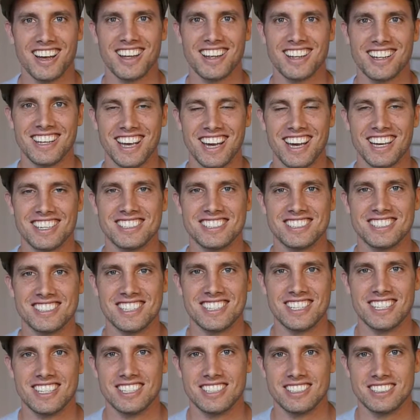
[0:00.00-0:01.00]
Yes,
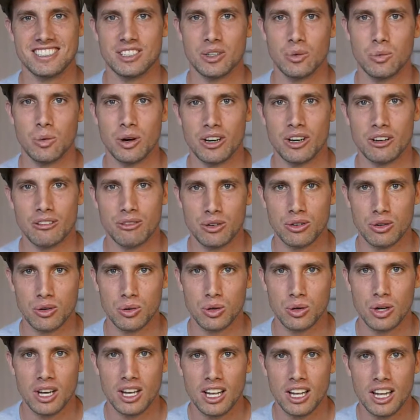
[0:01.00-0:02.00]
it is the wonderful
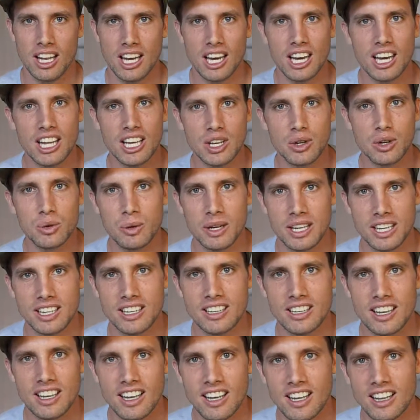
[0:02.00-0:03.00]
liquid
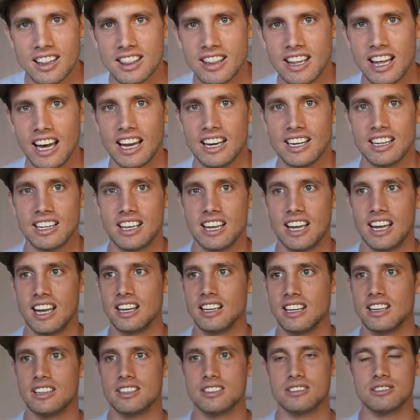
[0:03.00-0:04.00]
that
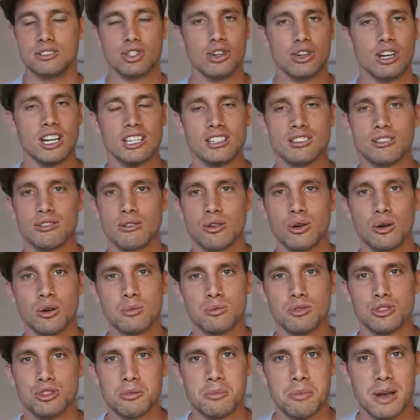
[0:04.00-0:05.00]
can transform
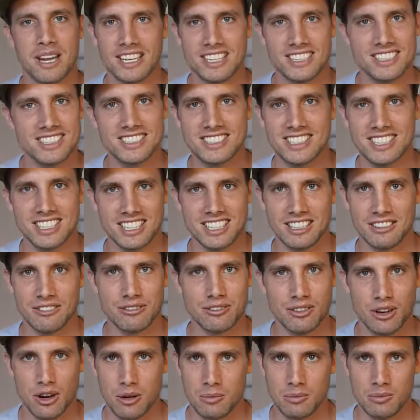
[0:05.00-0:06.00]
tremendously
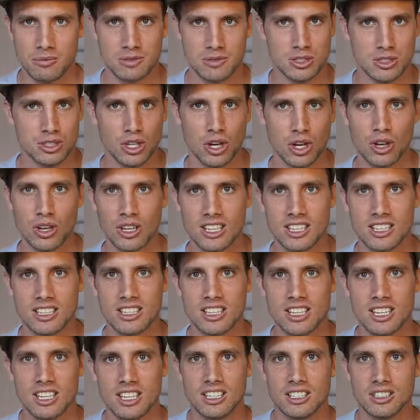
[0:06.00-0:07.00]
from solid
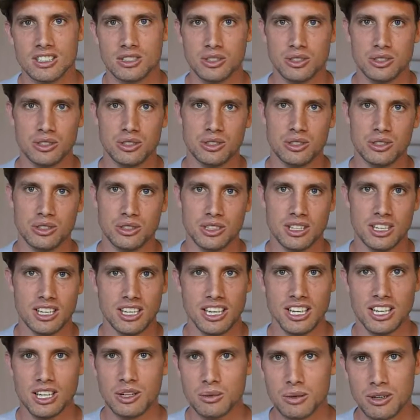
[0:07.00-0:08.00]
to
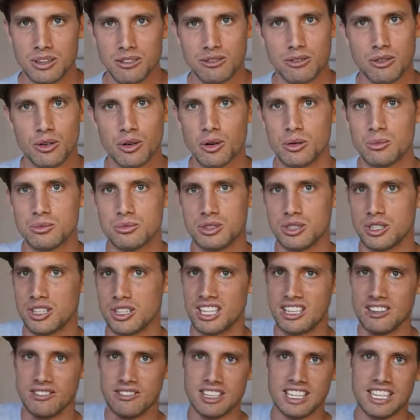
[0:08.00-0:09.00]
liquid form to
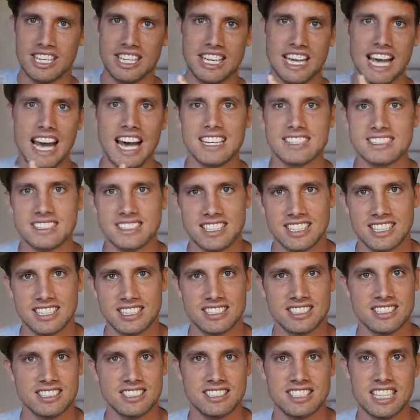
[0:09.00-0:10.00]
even gaseous
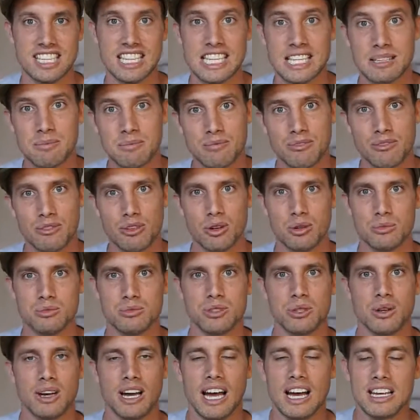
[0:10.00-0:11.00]
steam form.
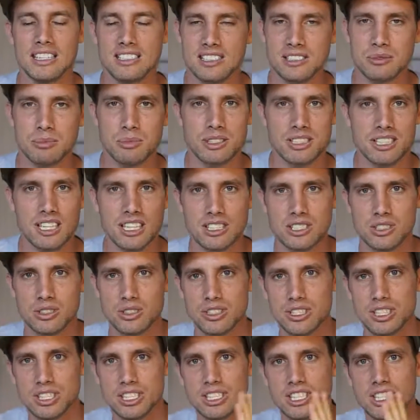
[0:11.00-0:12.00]
So it has this potential to
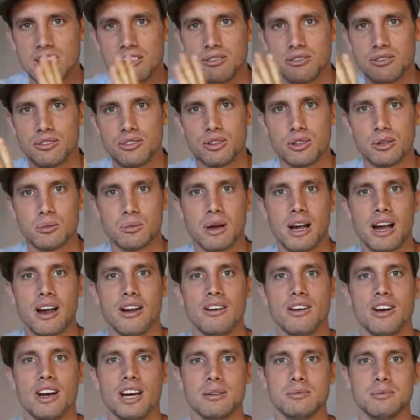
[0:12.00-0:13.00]
shift through
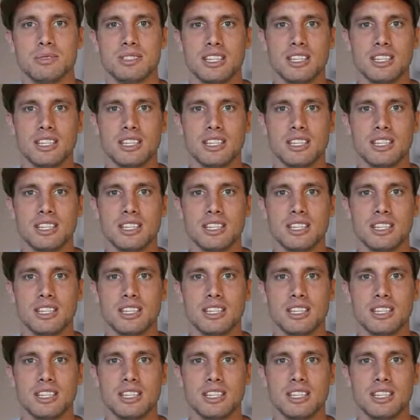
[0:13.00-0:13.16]
paradigms.